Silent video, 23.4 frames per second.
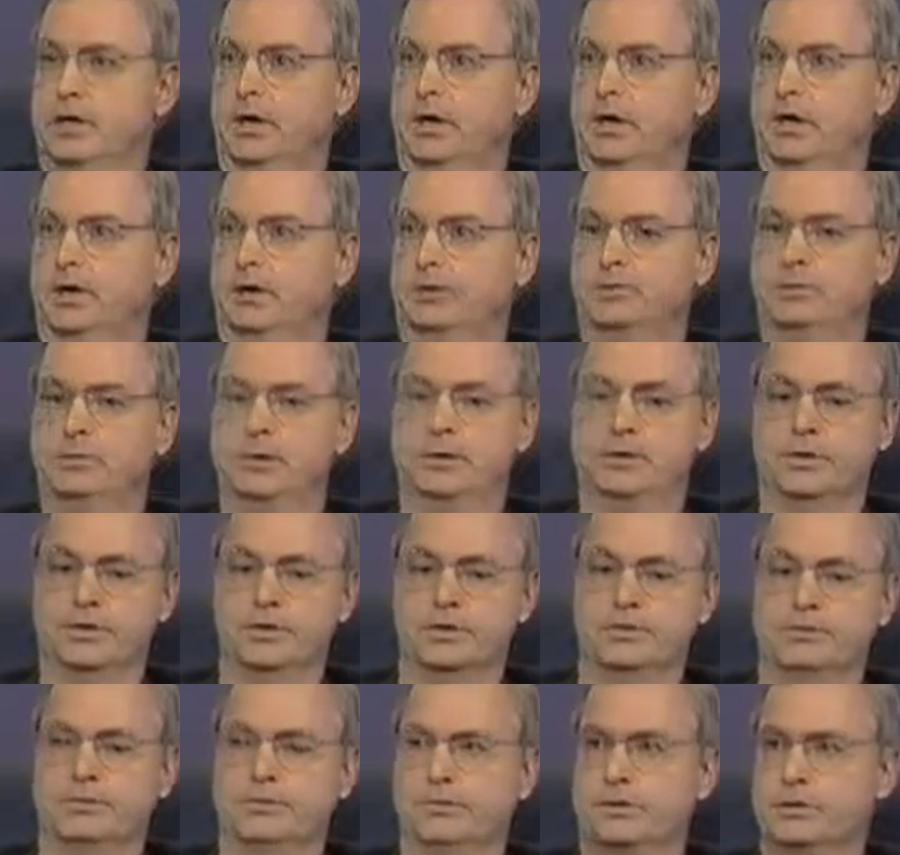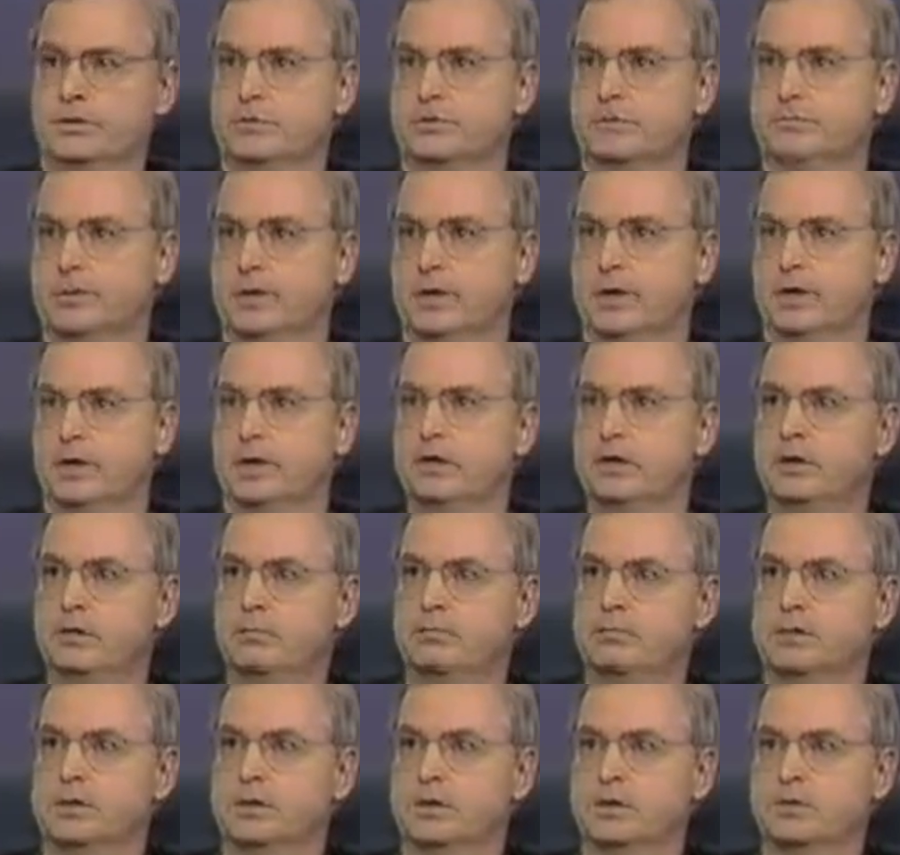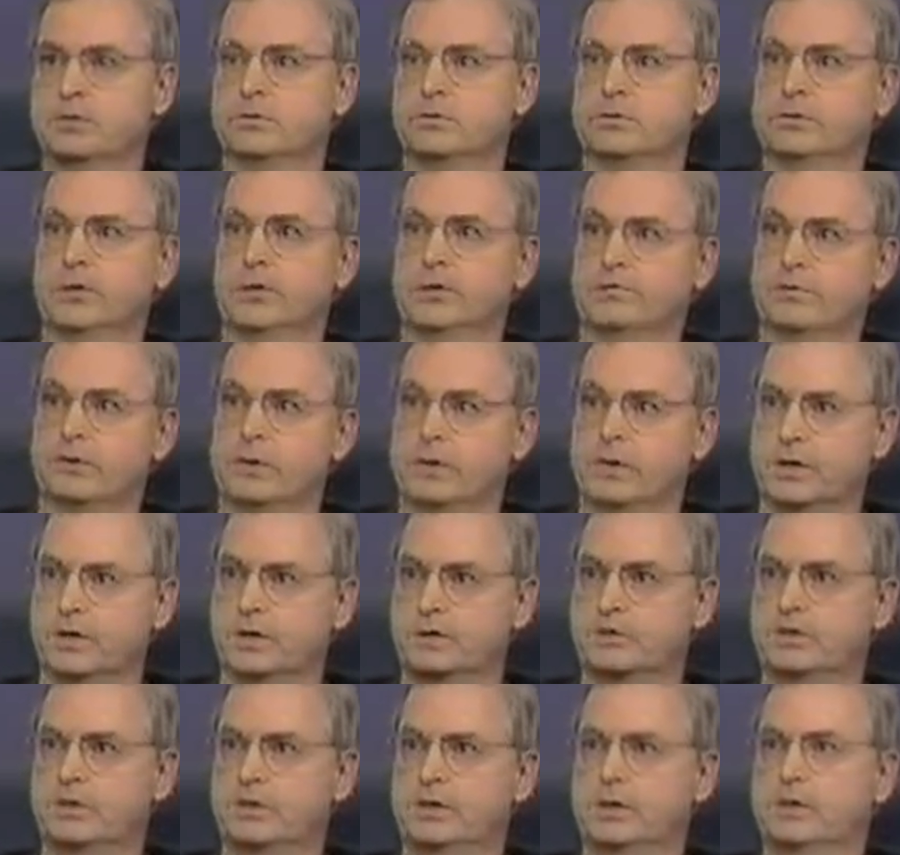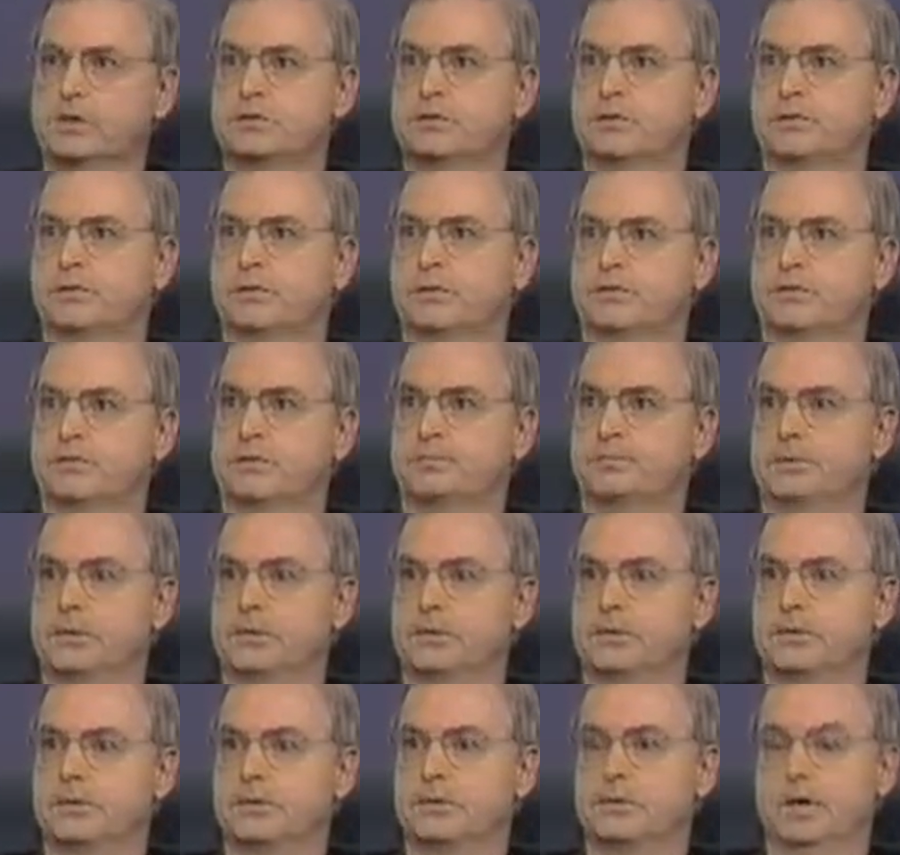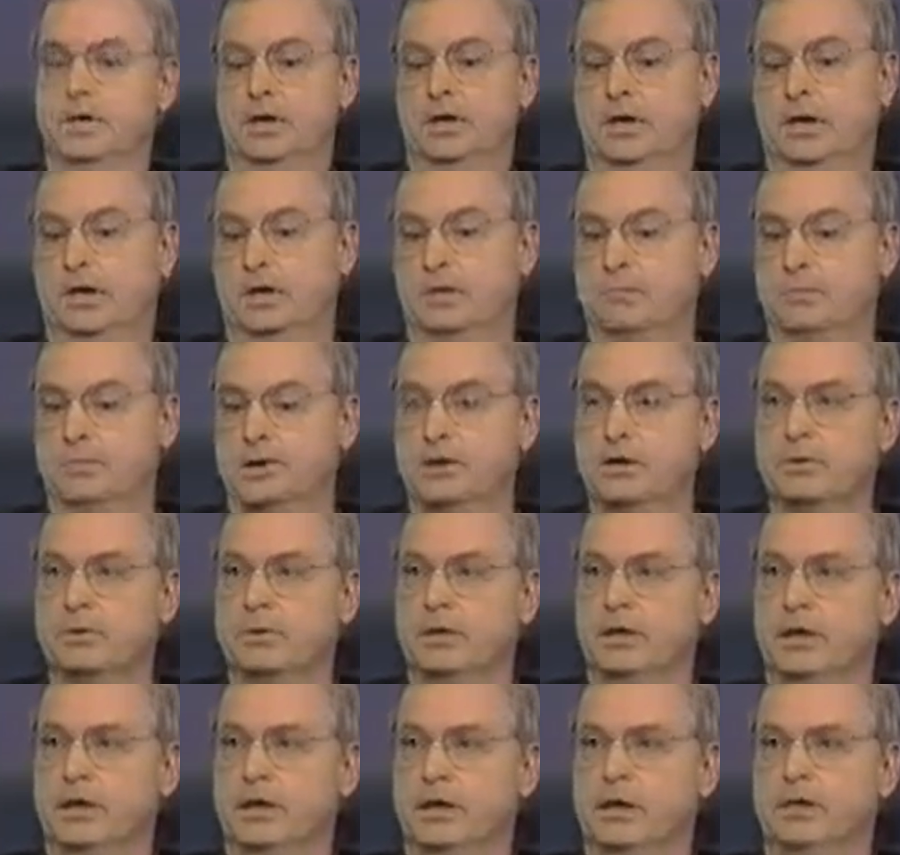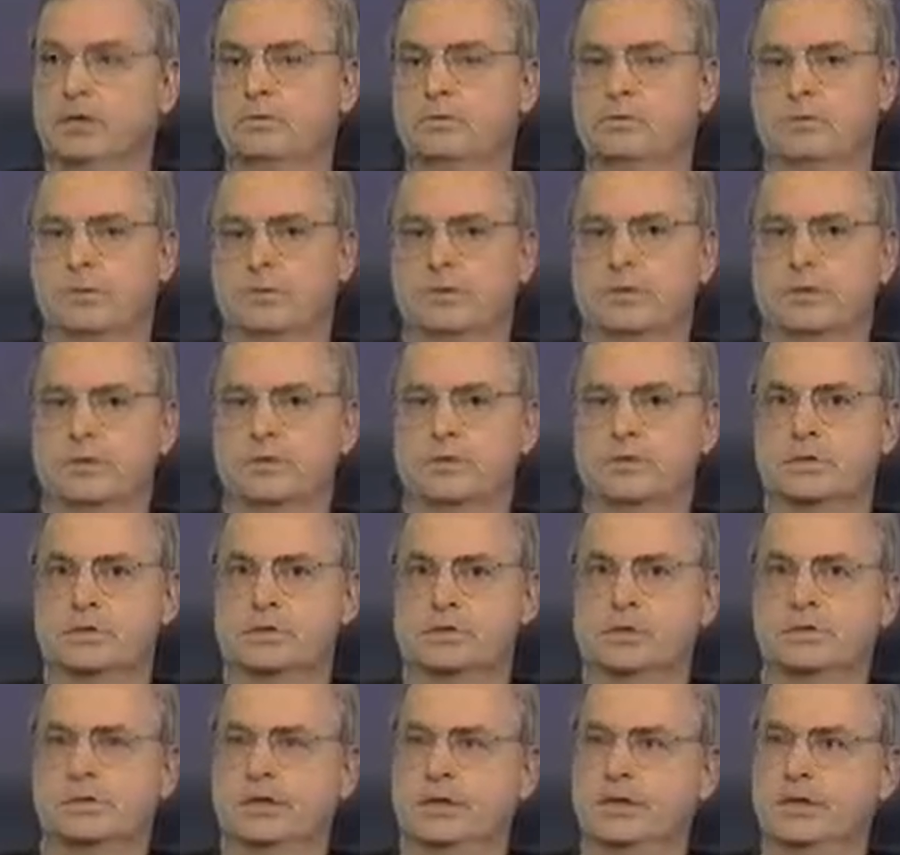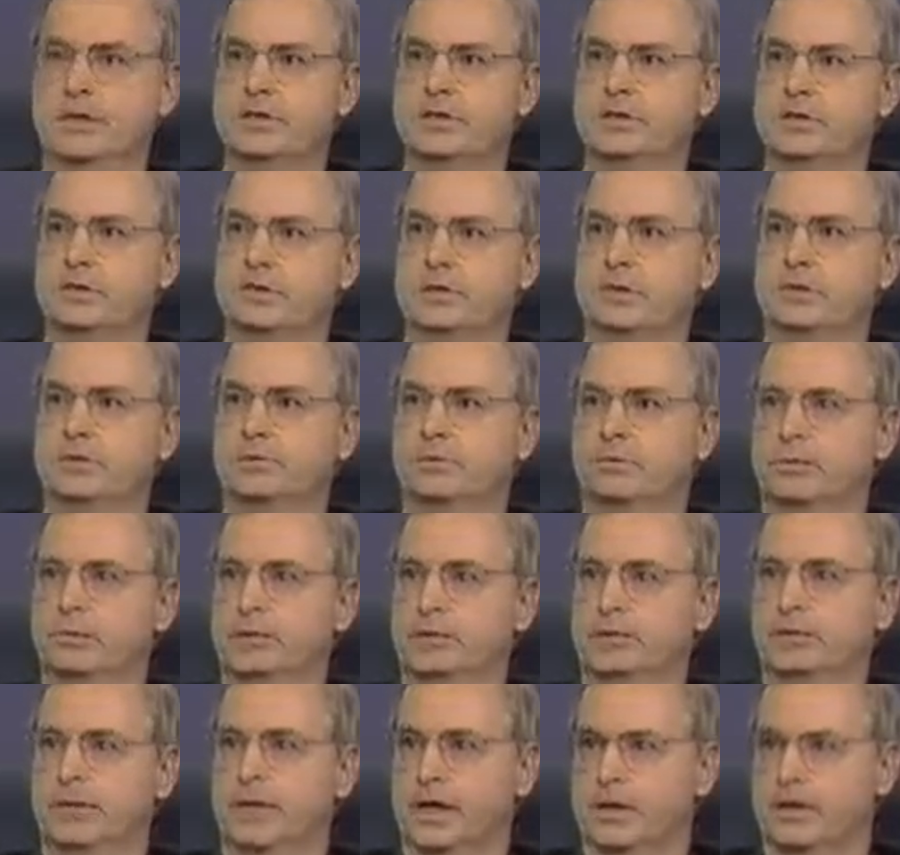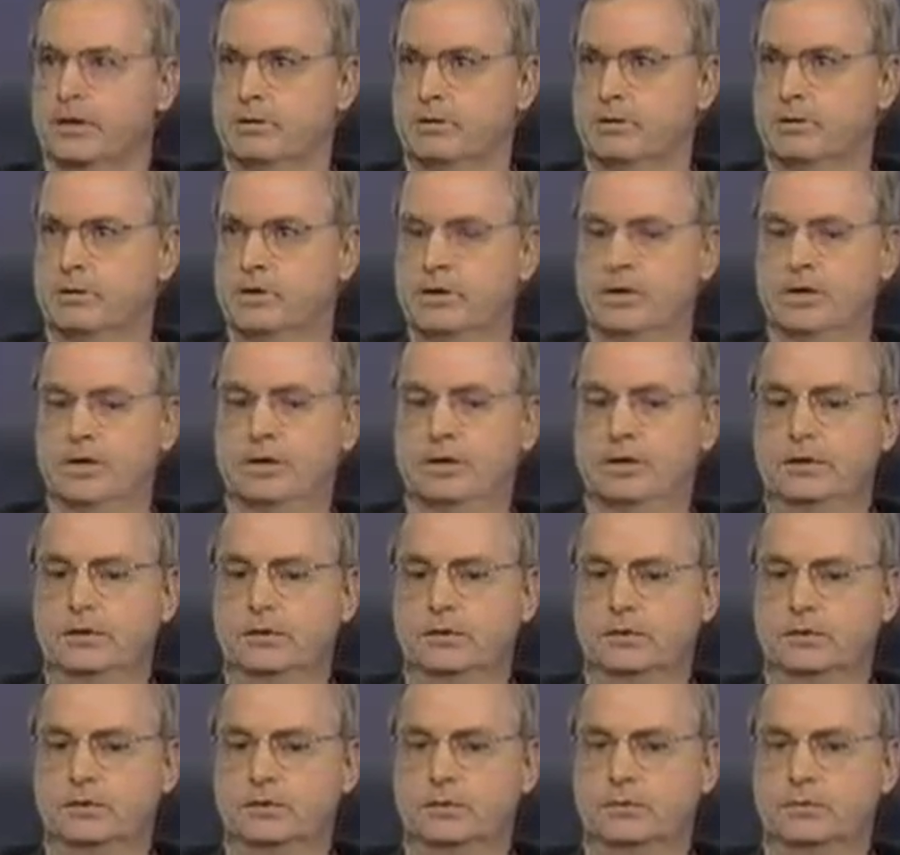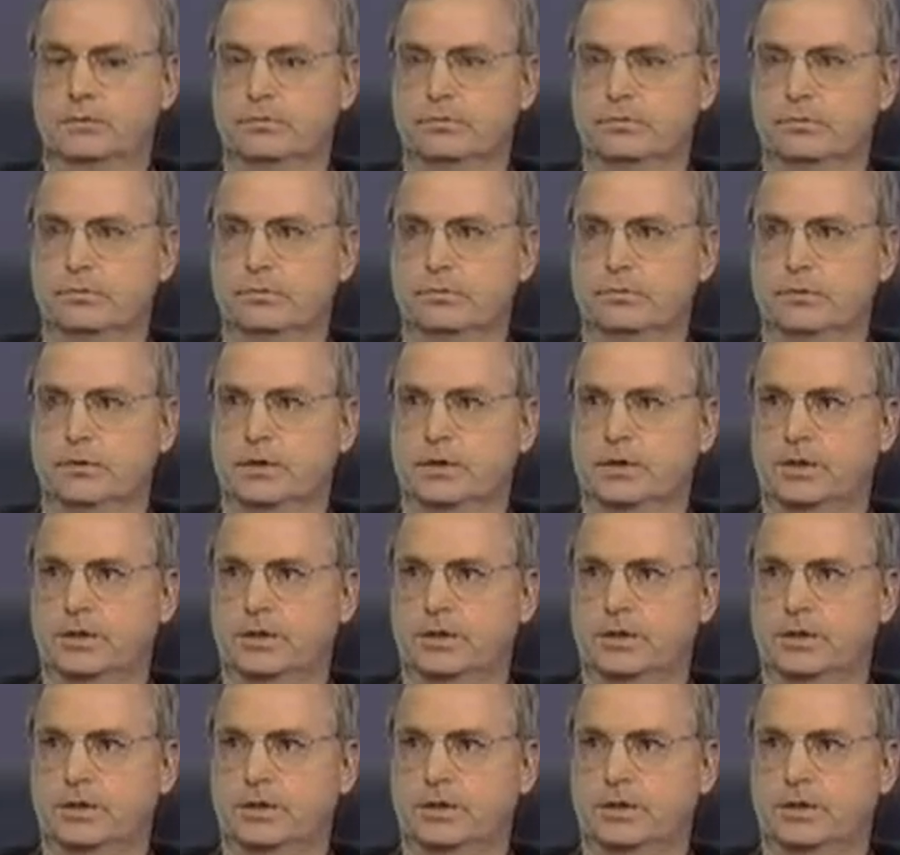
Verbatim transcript: And because of the virtue of piety, we are to love our country as we love our parents. And by the way, with this tendency in the world now to,